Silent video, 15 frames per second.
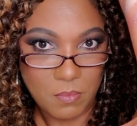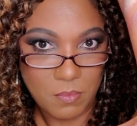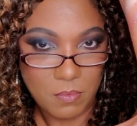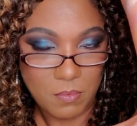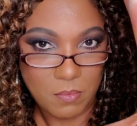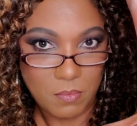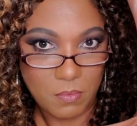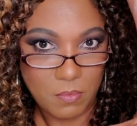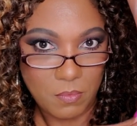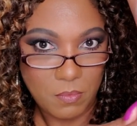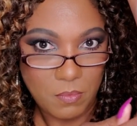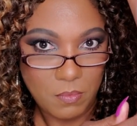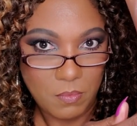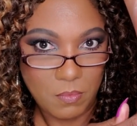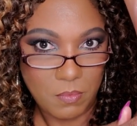
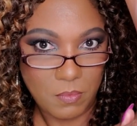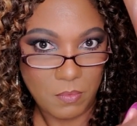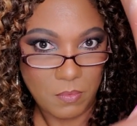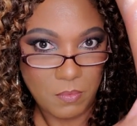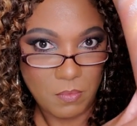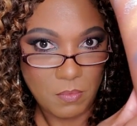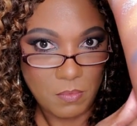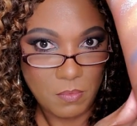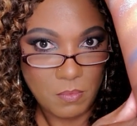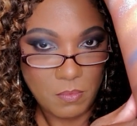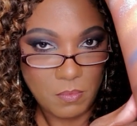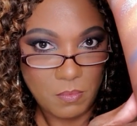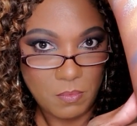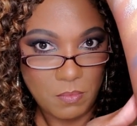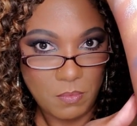
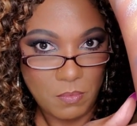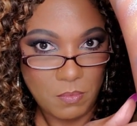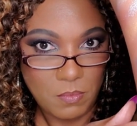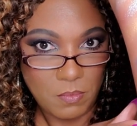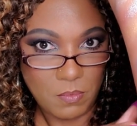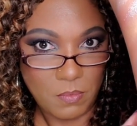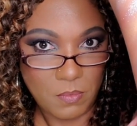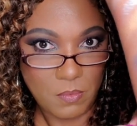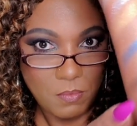(no one is talking)